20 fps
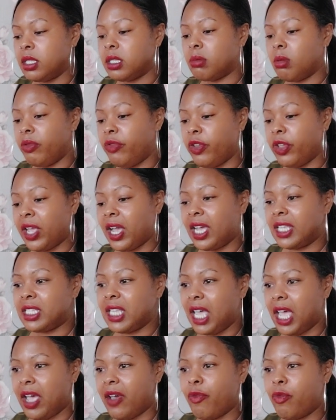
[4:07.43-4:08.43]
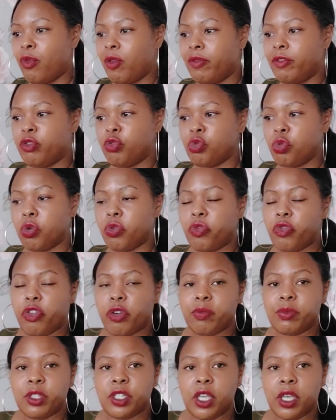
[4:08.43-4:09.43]
Some of you guys have withdrawn
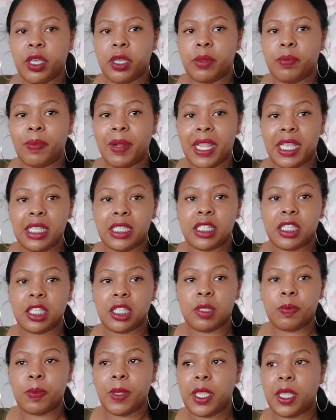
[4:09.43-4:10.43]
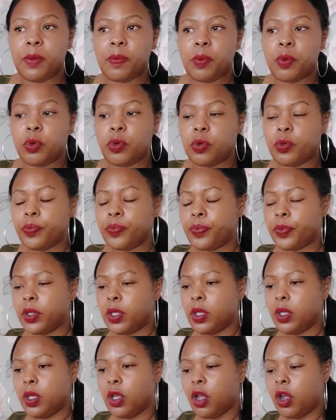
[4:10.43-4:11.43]
from certain places, people,
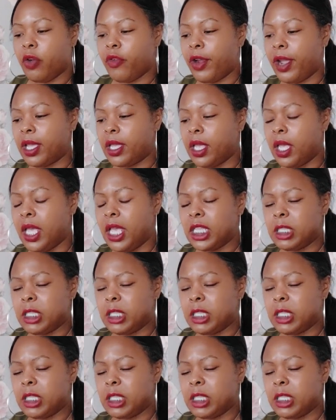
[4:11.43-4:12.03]
all right?